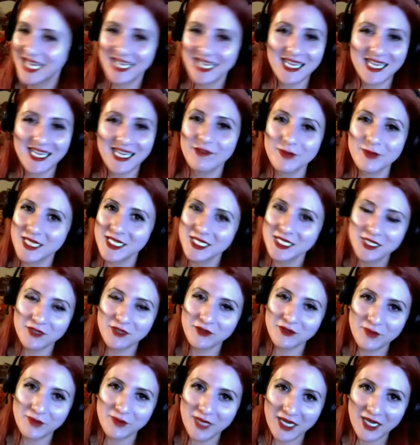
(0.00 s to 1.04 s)
Everybody's
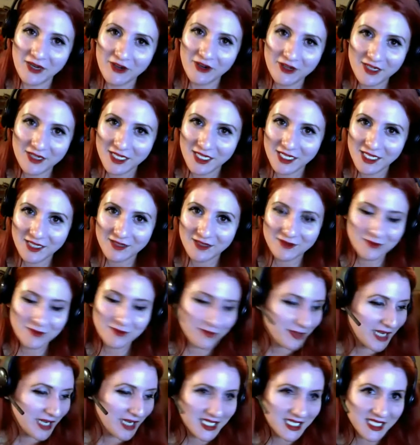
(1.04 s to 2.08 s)
overpowered
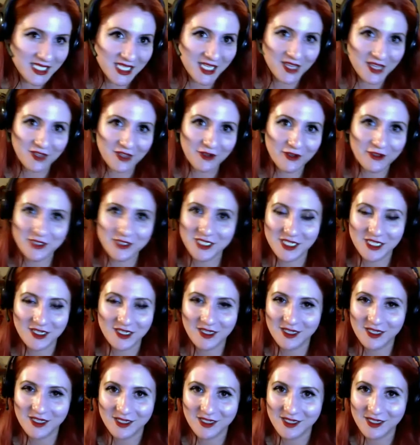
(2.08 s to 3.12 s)
past the 3rd
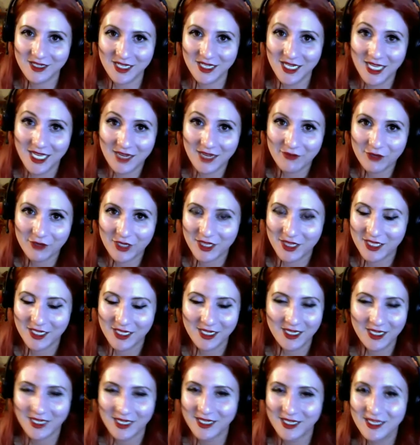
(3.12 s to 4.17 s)
dot in everything.
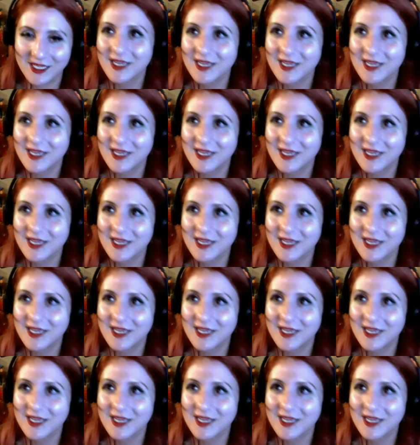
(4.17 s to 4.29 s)
I